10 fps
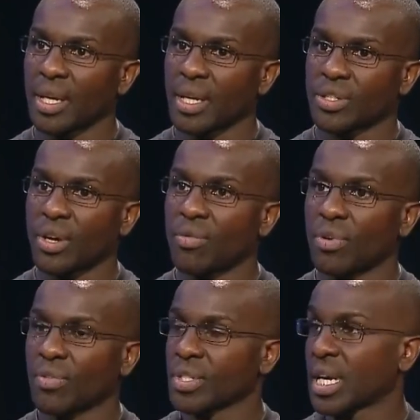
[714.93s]
it's on
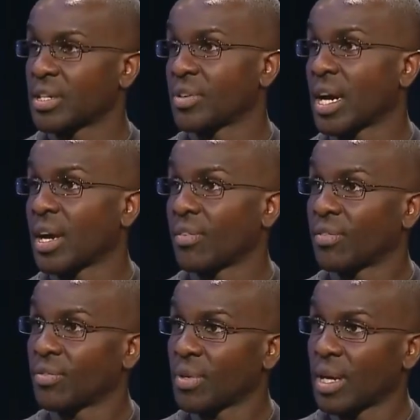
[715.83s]
Riverside
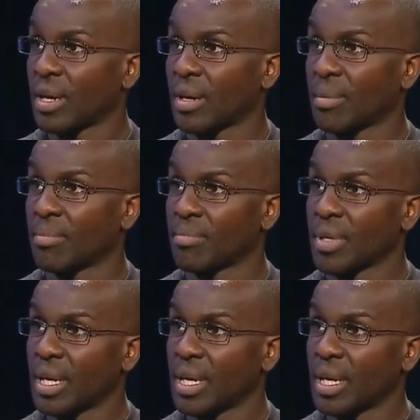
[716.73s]
Drive um,